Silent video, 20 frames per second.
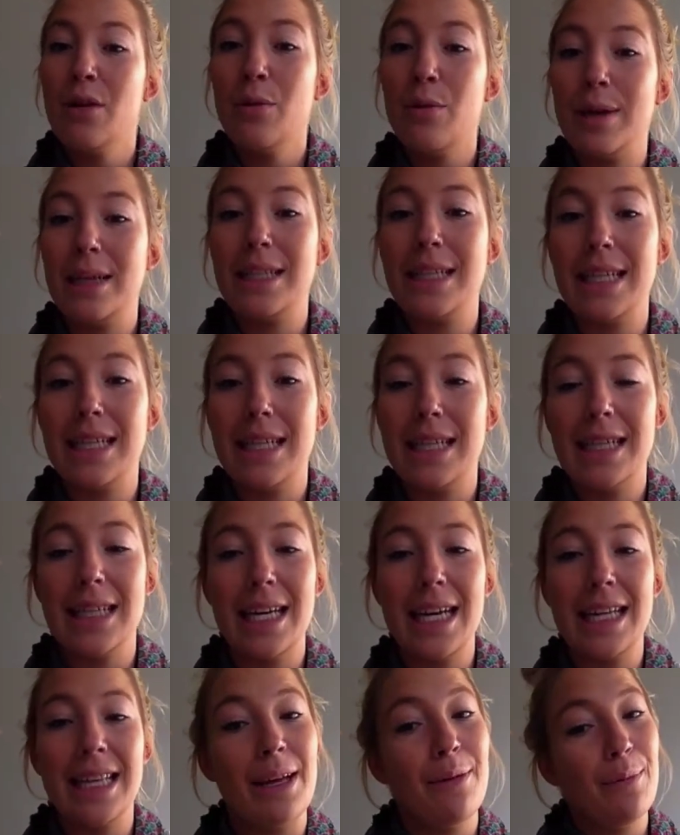We did
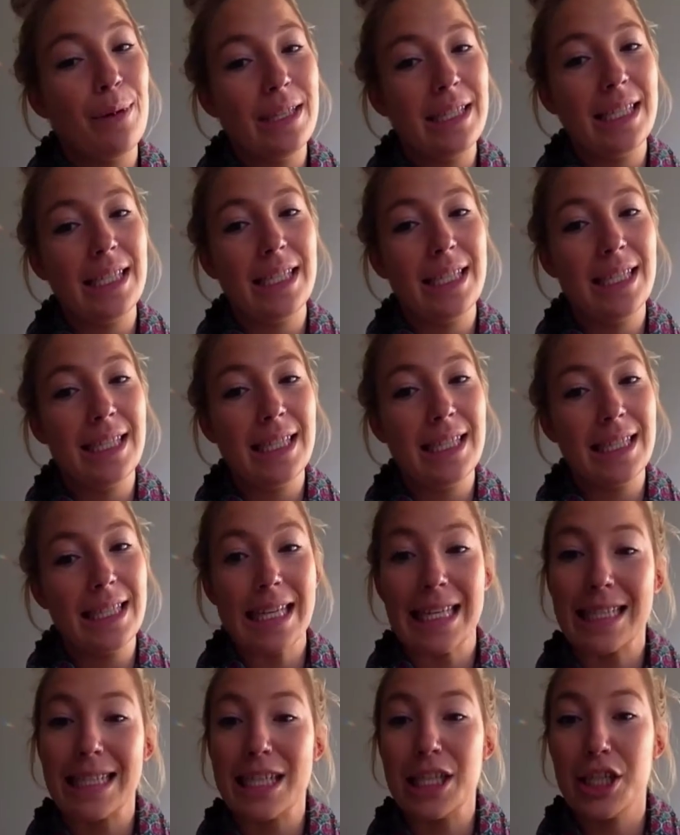6
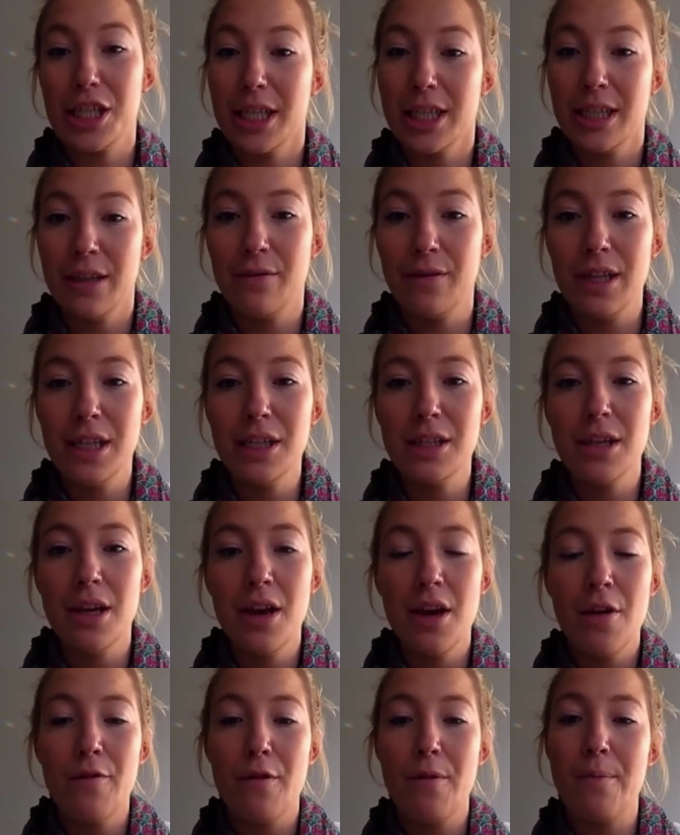lantern jellyfish
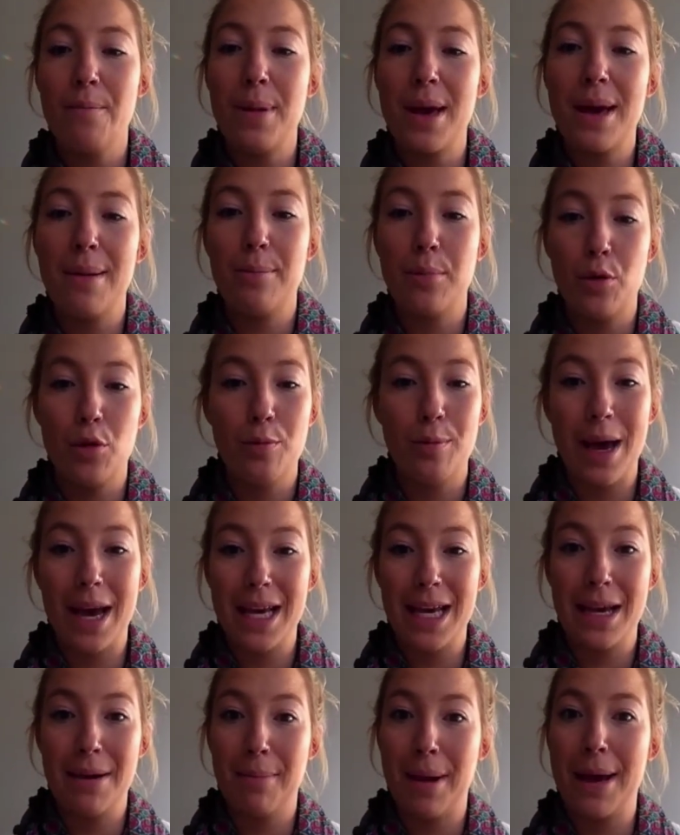from bamboo,
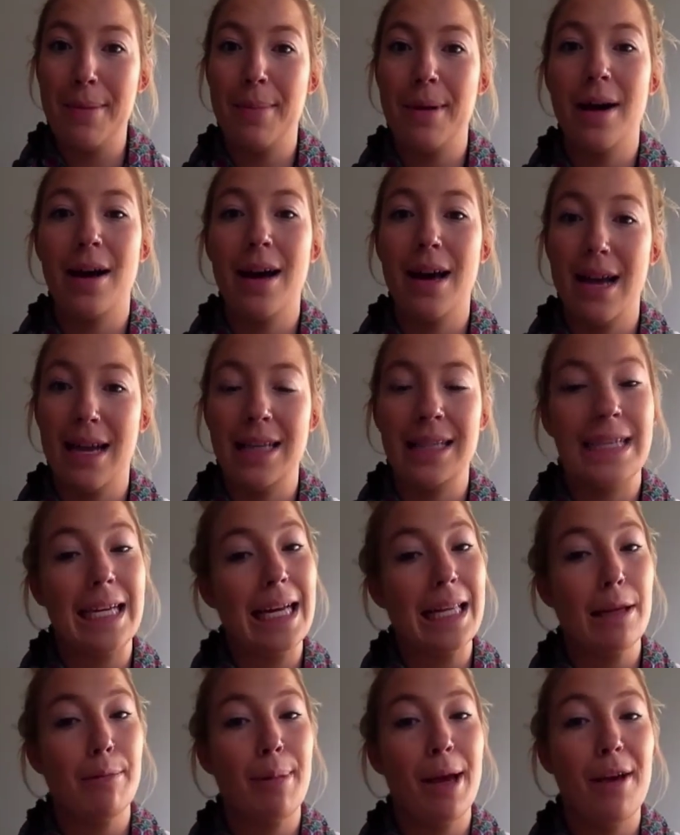baking paper and
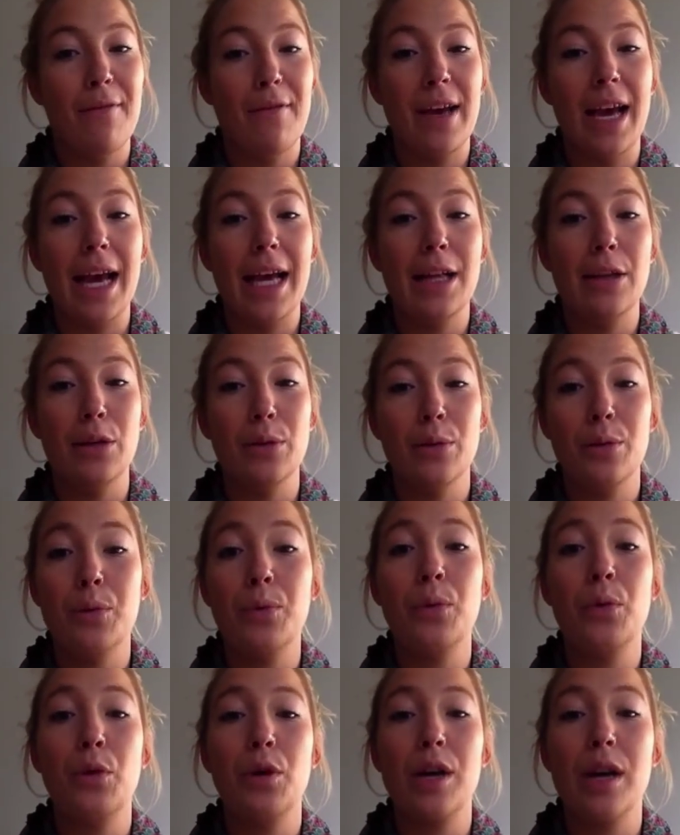again the PVA glue and
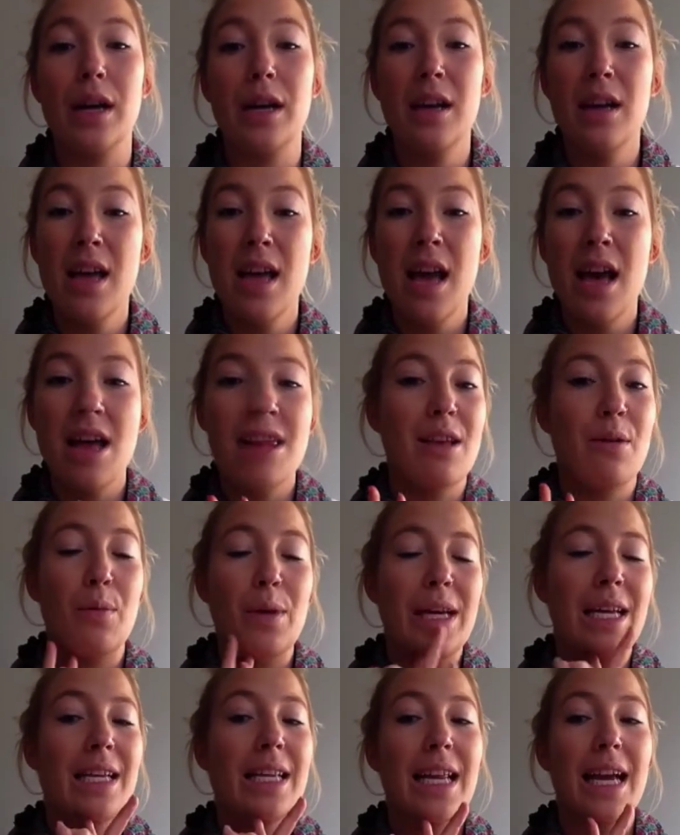water, and then we
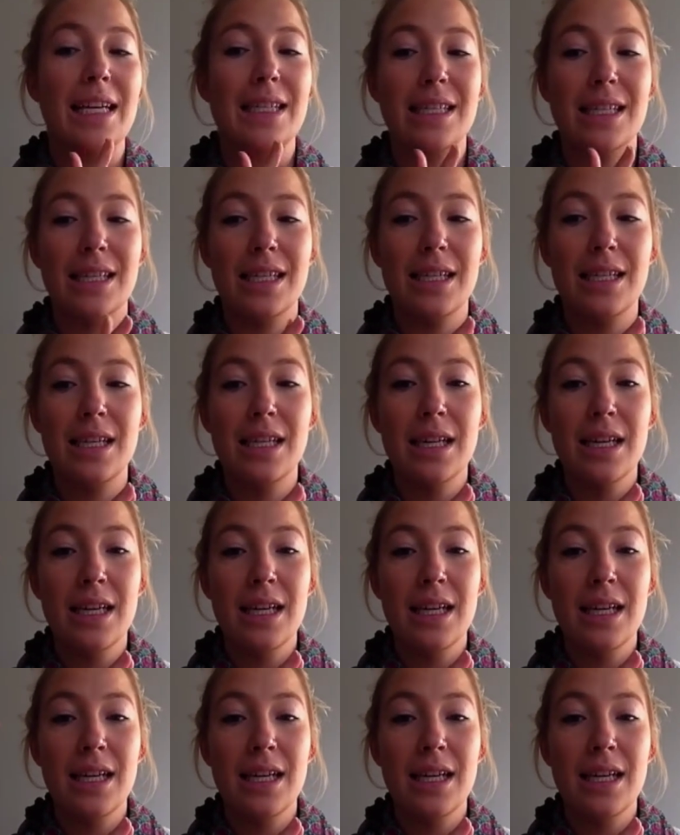connected